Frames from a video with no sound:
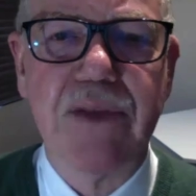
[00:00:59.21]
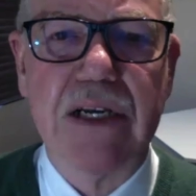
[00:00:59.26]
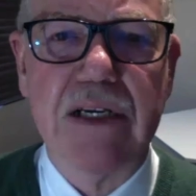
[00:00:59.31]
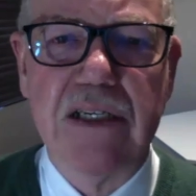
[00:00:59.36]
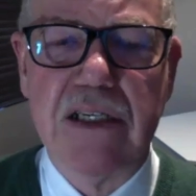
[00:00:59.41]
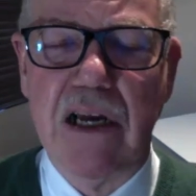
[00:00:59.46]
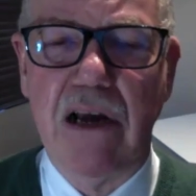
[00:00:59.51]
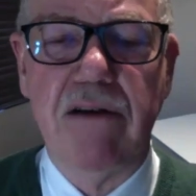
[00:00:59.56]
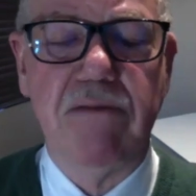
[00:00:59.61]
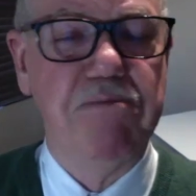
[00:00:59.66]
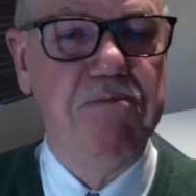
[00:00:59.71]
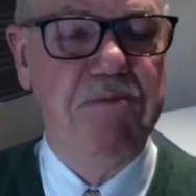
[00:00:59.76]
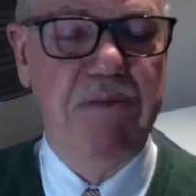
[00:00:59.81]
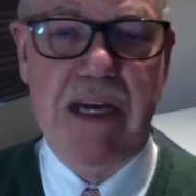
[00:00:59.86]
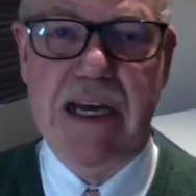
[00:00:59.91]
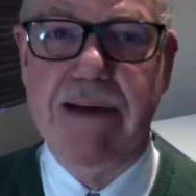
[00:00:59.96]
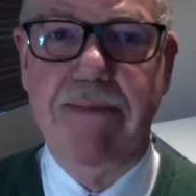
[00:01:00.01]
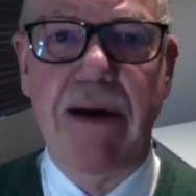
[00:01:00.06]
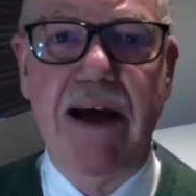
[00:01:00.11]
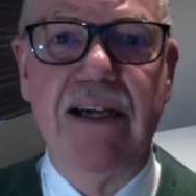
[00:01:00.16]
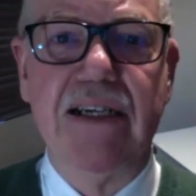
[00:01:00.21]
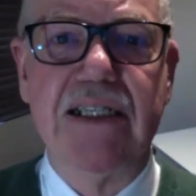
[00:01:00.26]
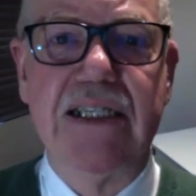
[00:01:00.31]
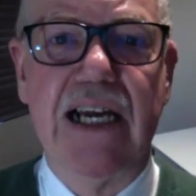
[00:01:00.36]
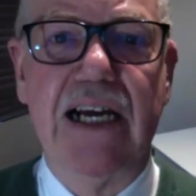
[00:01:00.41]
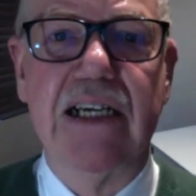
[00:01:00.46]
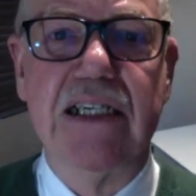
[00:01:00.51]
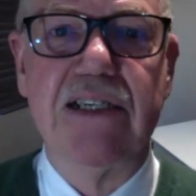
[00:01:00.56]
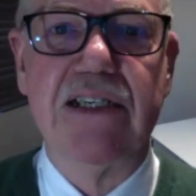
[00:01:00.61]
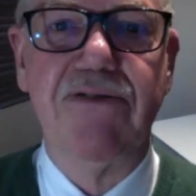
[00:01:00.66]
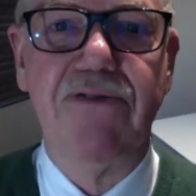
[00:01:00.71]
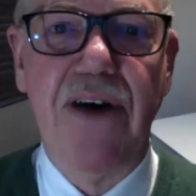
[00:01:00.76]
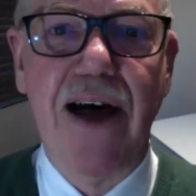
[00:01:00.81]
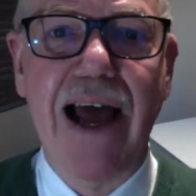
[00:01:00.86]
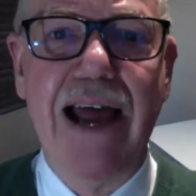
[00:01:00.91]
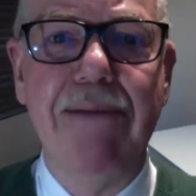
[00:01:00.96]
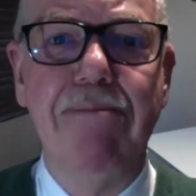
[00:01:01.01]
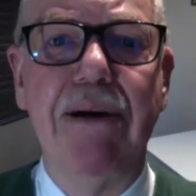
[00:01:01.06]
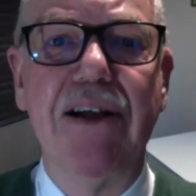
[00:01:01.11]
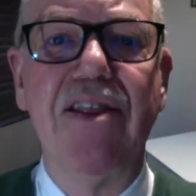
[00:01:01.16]
So email sounds
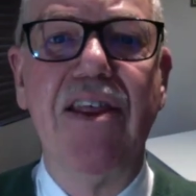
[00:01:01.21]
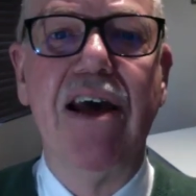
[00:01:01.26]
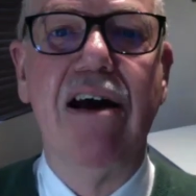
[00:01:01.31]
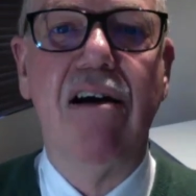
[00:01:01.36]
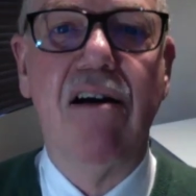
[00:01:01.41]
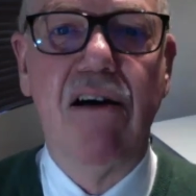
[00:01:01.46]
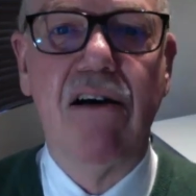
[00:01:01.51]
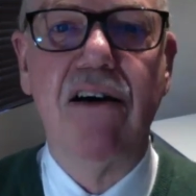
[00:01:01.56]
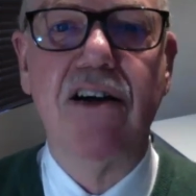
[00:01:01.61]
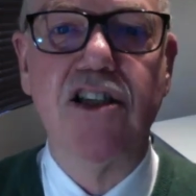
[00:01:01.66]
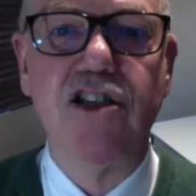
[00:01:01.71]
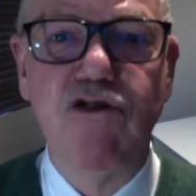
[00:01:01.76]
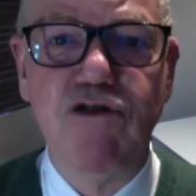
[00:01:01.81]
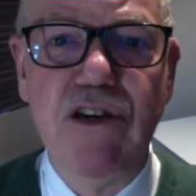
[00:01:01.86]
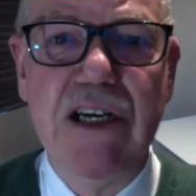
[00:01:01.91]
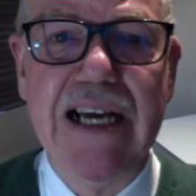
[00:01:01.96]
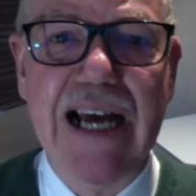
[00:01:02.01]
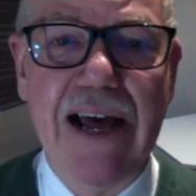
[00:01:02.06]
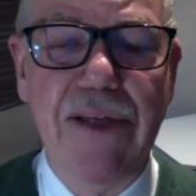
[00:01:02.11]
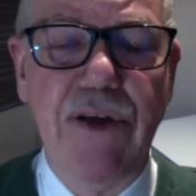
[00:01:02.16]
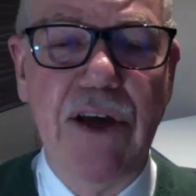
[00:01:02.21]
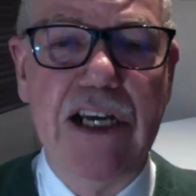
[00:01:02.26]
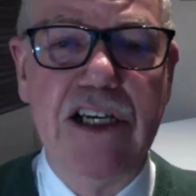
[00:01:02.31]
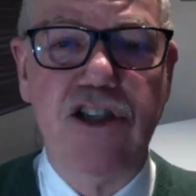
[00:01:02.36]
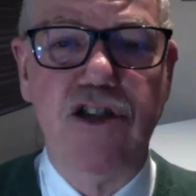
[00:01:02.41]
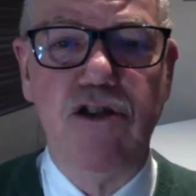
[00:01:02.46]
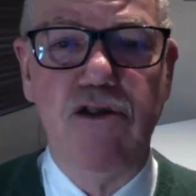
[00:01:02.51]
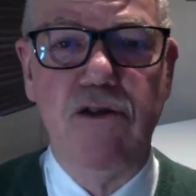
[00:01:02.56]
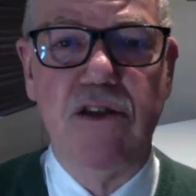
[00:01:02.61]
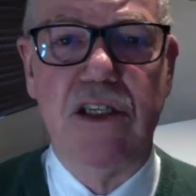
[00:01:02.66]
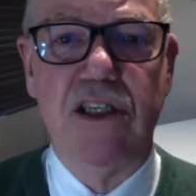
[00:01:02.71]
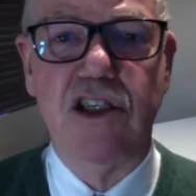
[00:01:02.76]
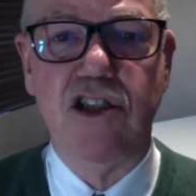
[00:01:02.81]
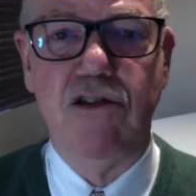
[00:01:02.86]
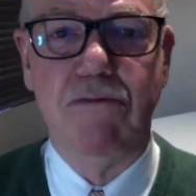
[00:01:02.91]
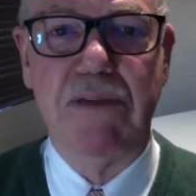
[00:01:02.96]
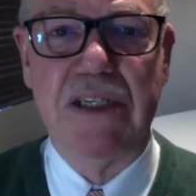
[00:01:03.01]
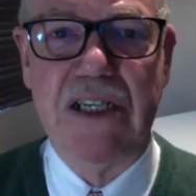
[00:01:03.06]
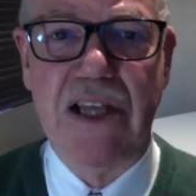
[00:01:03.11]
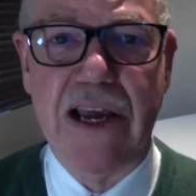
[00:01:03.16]
fine, but there are three other issues that
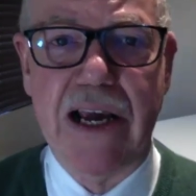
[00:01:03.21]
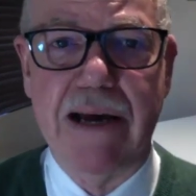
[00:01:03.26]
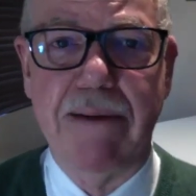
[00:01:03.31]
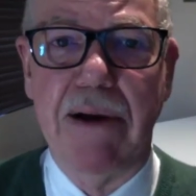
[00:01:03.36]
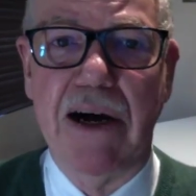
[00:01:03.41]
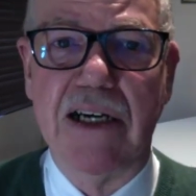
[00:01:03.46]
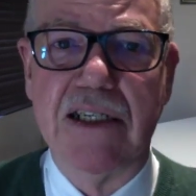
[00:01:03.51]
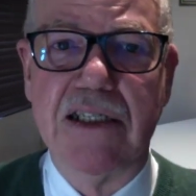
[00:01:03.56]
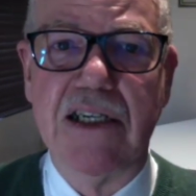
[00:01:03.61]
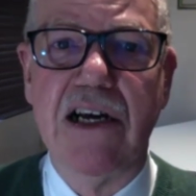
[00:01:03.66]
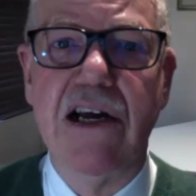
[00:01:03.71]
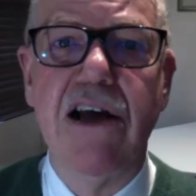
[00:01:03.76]
you must think about.